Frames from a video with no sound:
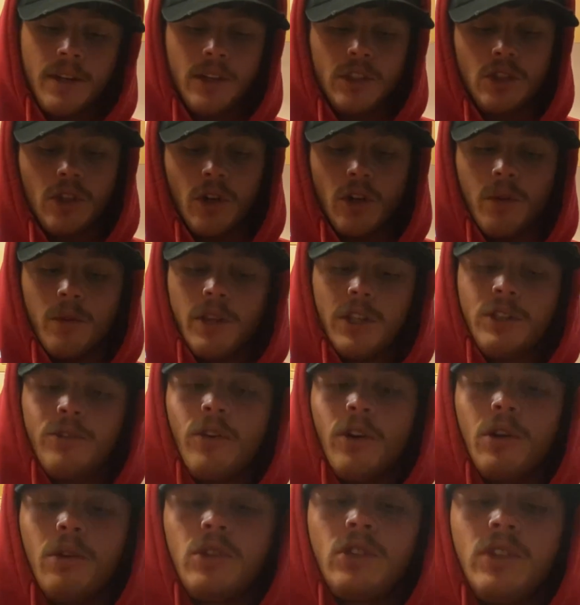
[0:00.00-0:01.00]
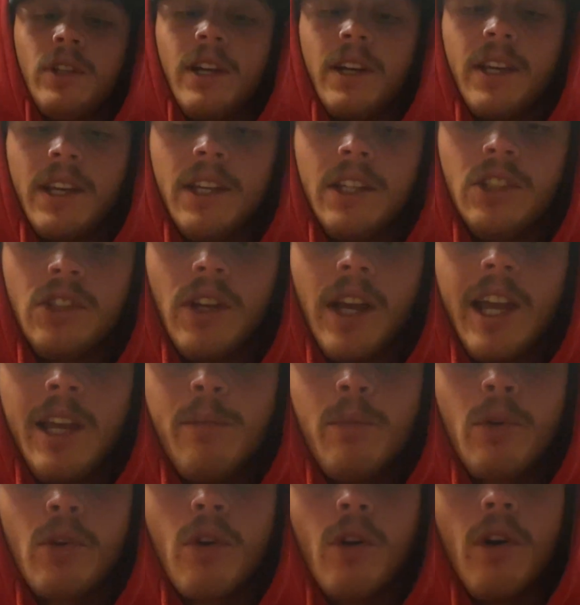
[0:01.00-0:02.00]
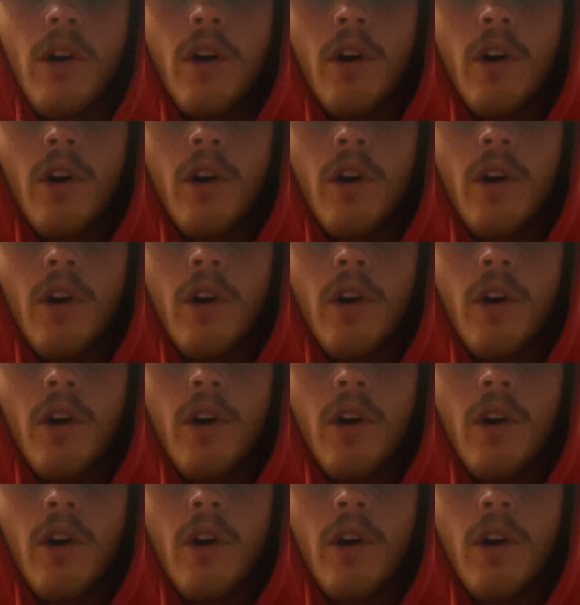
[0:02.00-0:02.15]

So this final snack is apricot